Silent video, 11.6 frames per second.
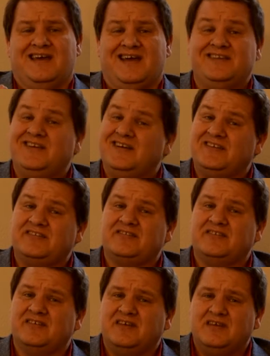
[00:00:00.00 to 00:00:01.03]
And yes,
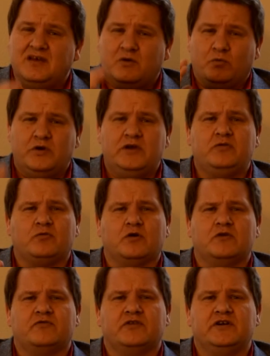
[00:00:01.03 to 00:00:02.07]
with
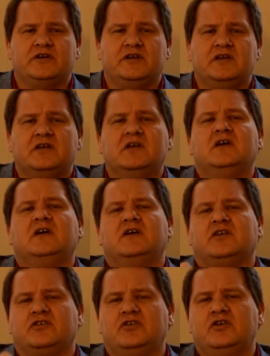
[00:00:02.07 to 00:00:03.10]
warfarin,
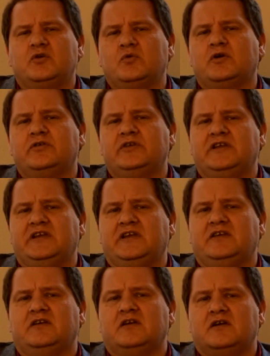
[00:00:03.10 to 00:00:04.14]
you will
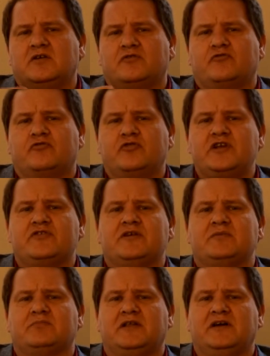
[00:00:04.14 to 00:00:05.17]
need
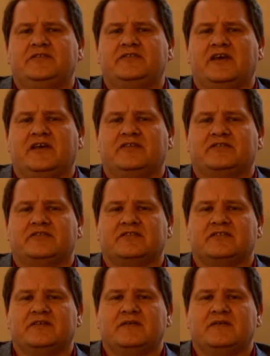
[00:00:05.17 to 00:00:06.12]
frequent blood tests.